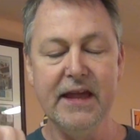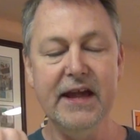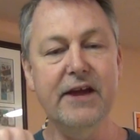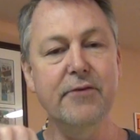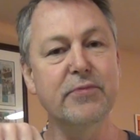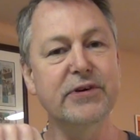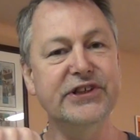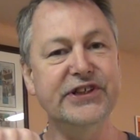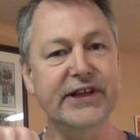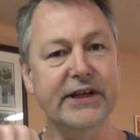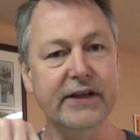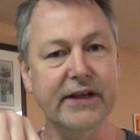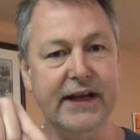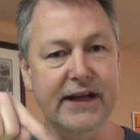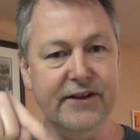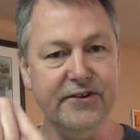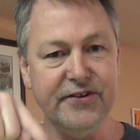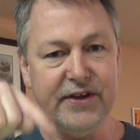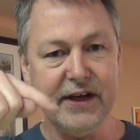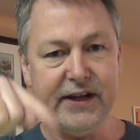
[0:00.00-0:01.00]
And when she
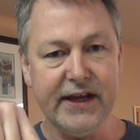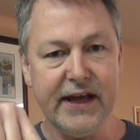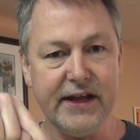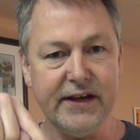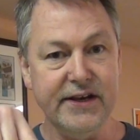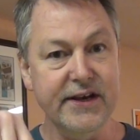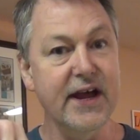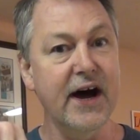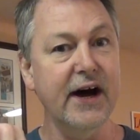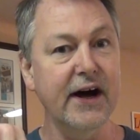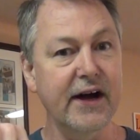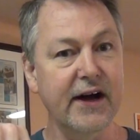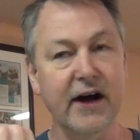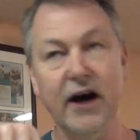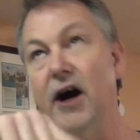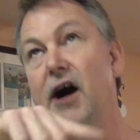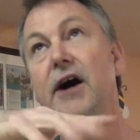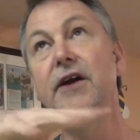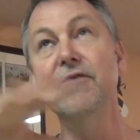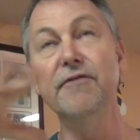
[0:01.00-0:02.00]
lays that
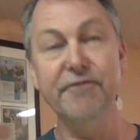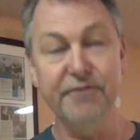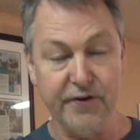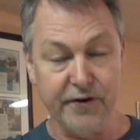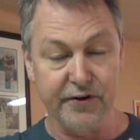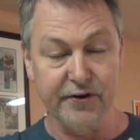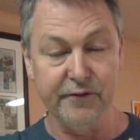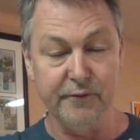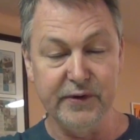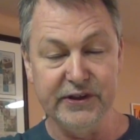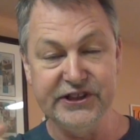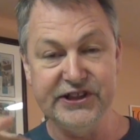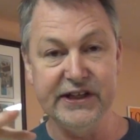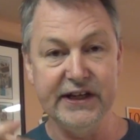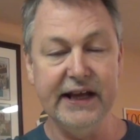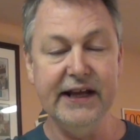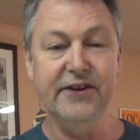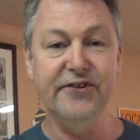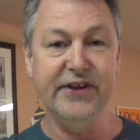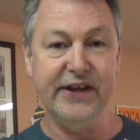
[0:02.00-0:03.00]
not unfer when she
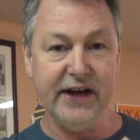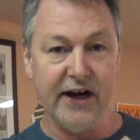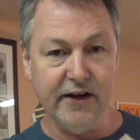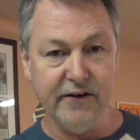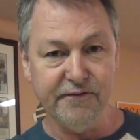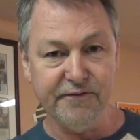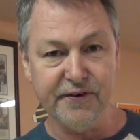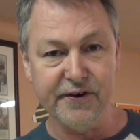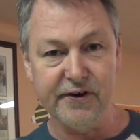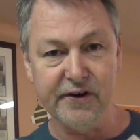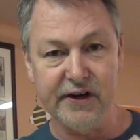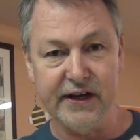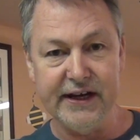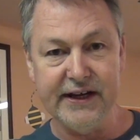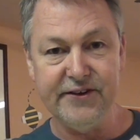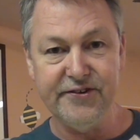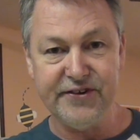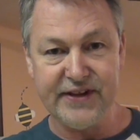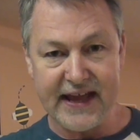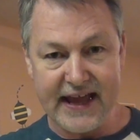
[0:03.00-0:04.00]
lays the
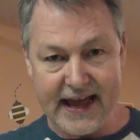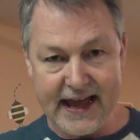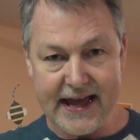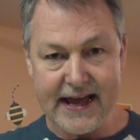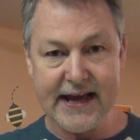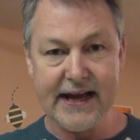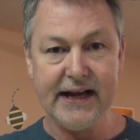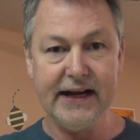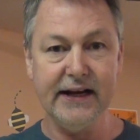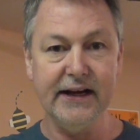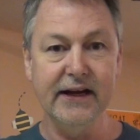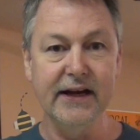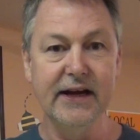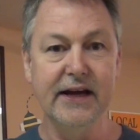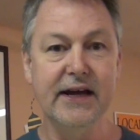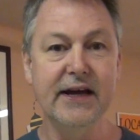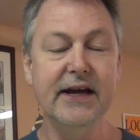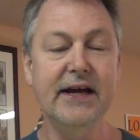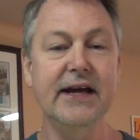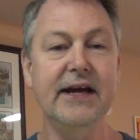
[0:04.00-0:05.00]
unfertilized egg,
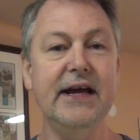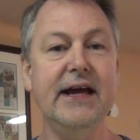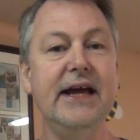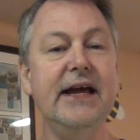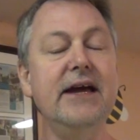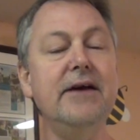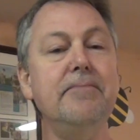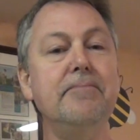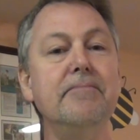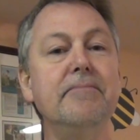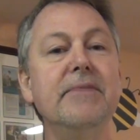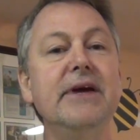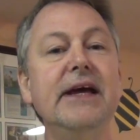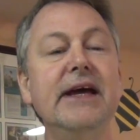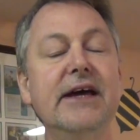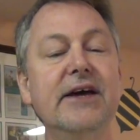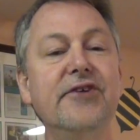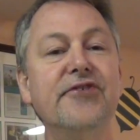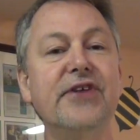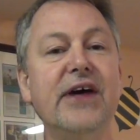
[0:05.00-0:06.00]
it
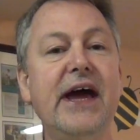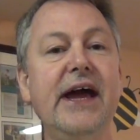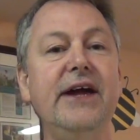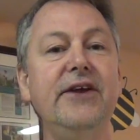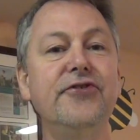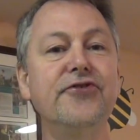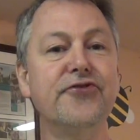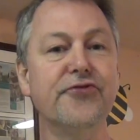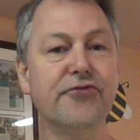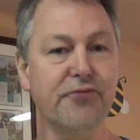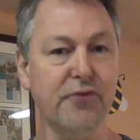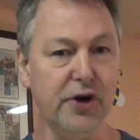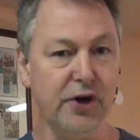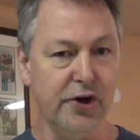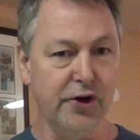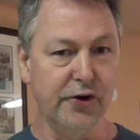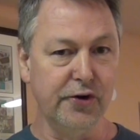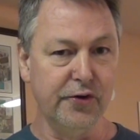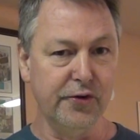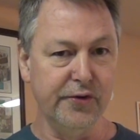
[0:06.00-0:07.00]
is a
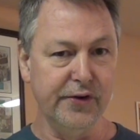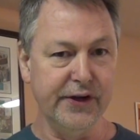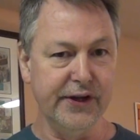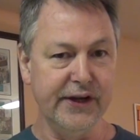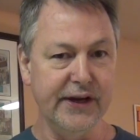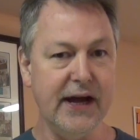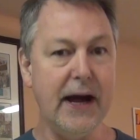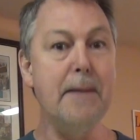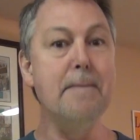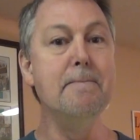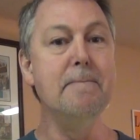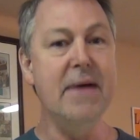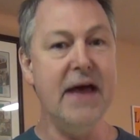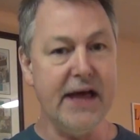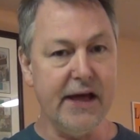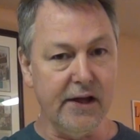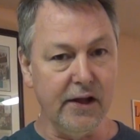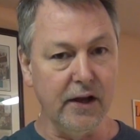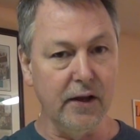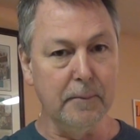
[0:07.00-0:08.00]
drone, a
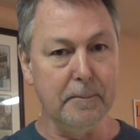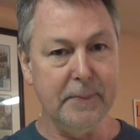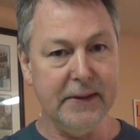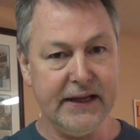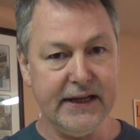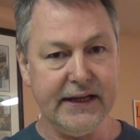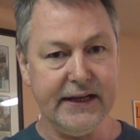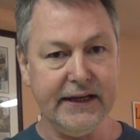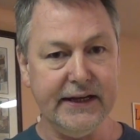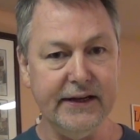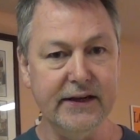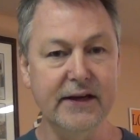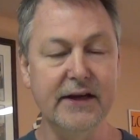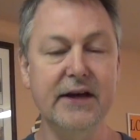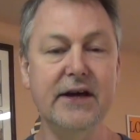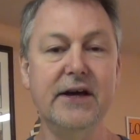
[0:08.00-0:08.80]
male bee.